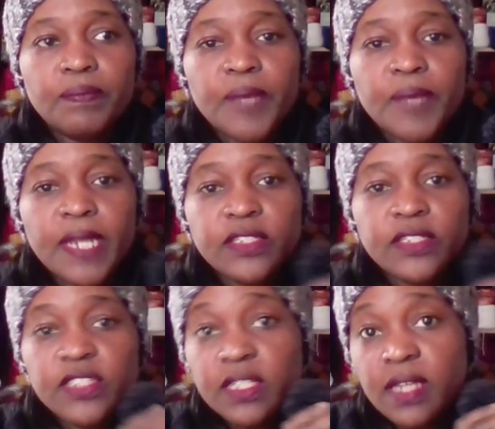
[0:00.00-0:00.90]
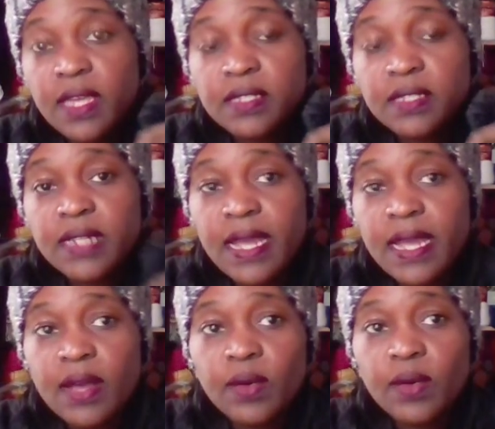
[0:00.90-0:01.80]
But she has
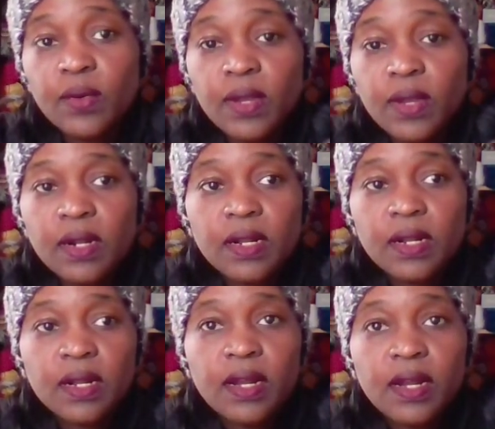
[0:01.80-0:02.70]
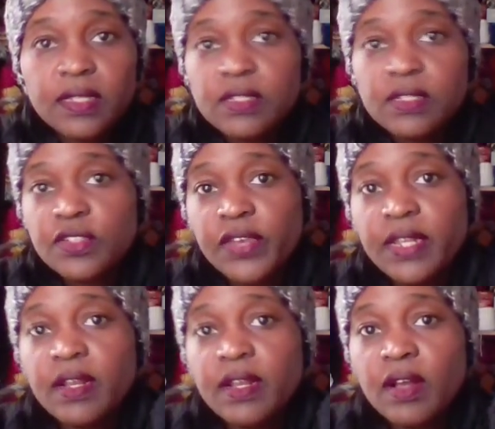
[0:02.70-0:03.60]
now
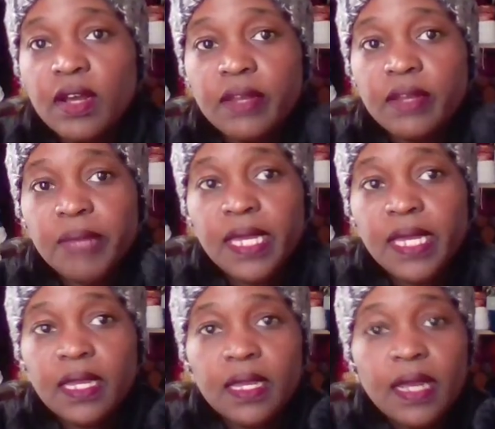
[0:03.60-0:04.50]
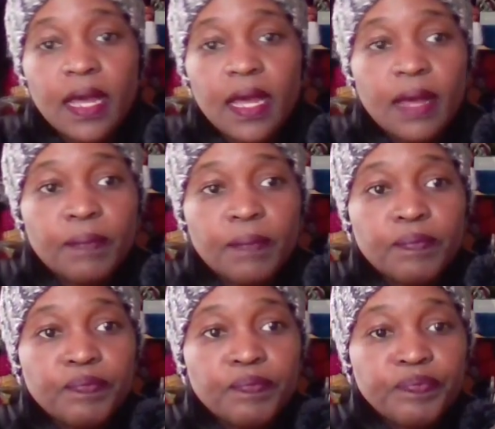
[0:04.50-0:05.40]
concentrated on making
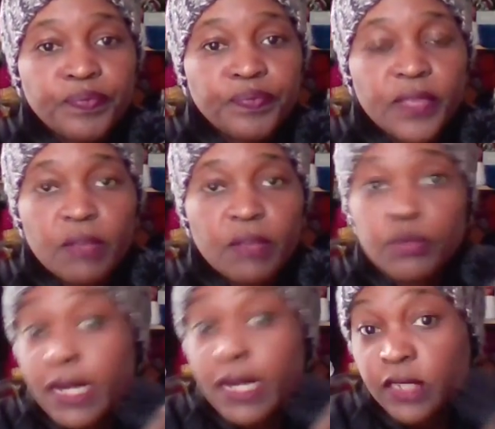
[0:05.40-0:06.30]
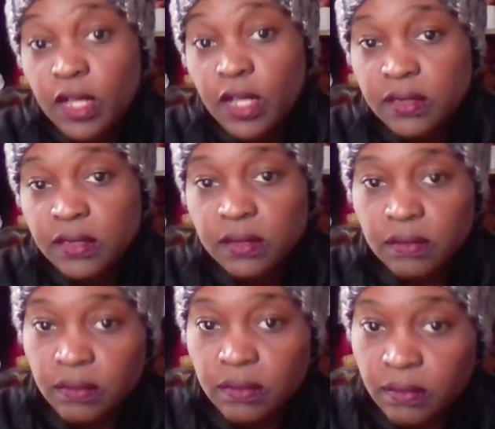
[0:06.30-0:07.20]
brown dolls.
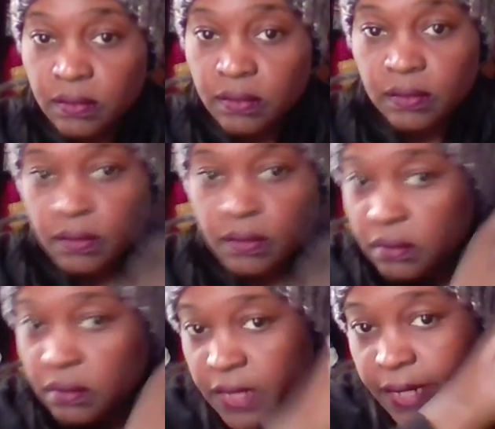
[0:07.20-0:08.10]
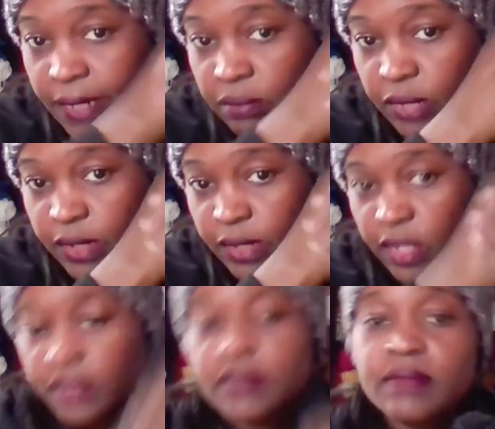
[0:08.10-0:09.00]
You know, brown
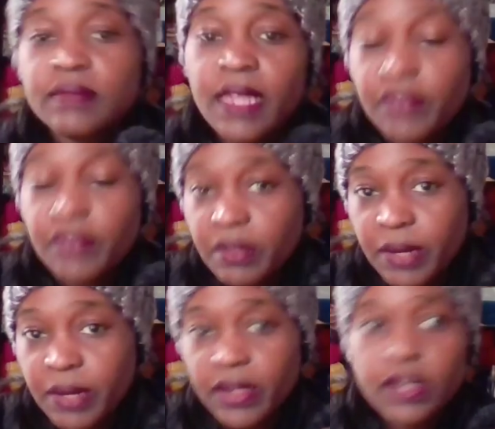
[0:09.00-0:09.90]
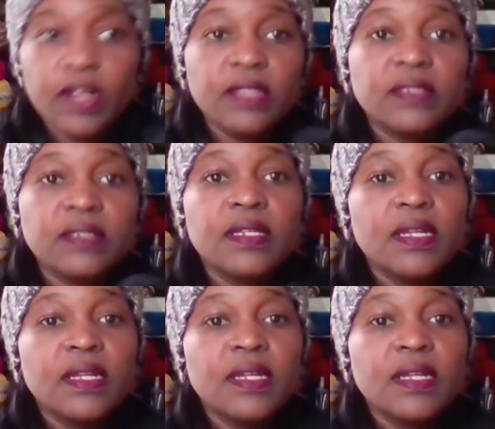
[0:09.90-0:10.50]
dolls, African American dolls,